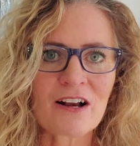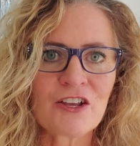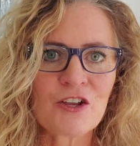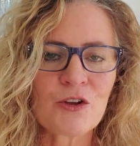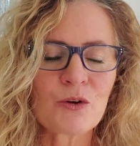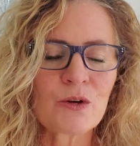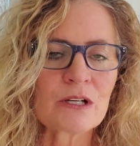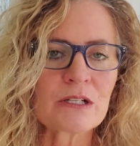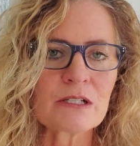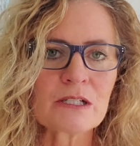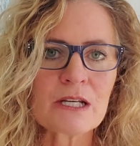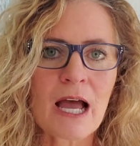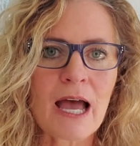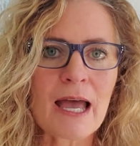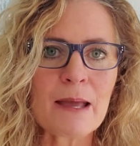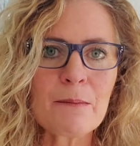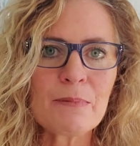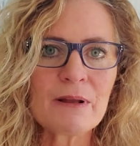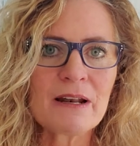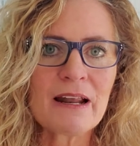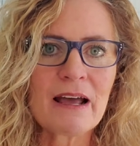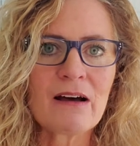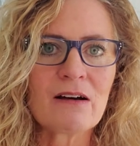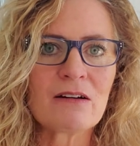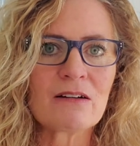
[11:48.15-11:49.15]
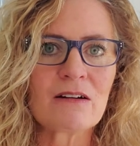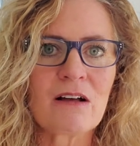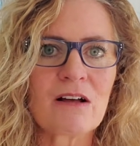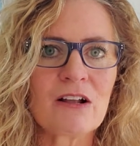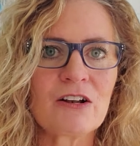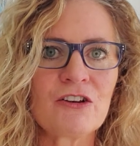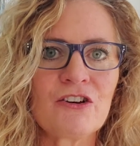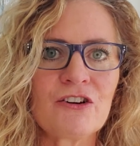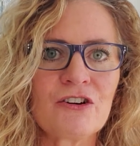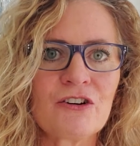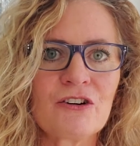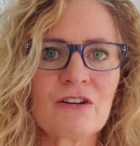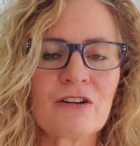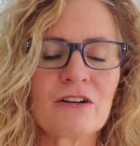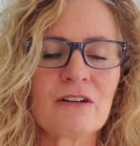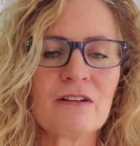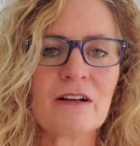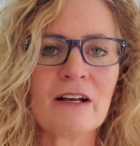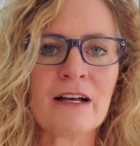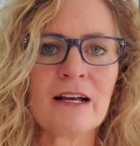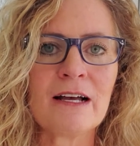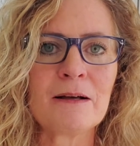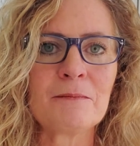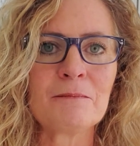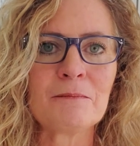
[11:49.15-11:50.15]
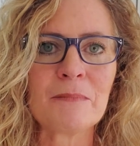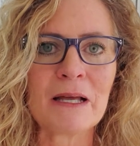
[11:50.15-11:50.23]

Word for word: You can type it out on your um,